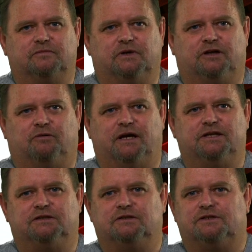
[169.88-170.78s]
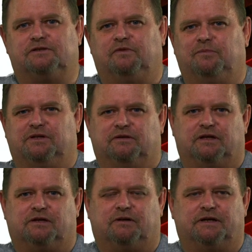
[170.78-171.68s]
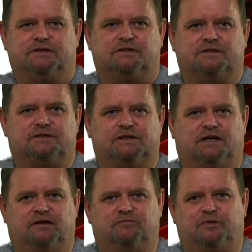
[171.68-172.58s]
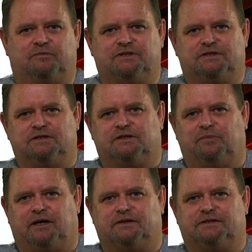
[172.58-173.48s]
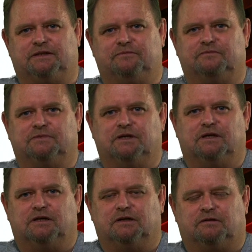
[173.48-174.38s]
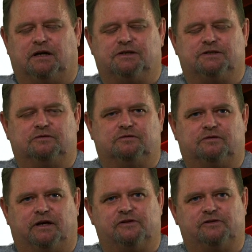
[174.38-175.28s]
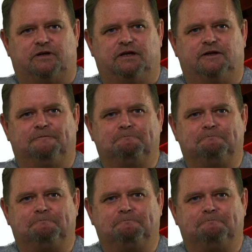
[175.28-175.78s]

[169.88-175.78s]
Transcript: Equations, we've been doing equations probably since about grade 2 or grade 3,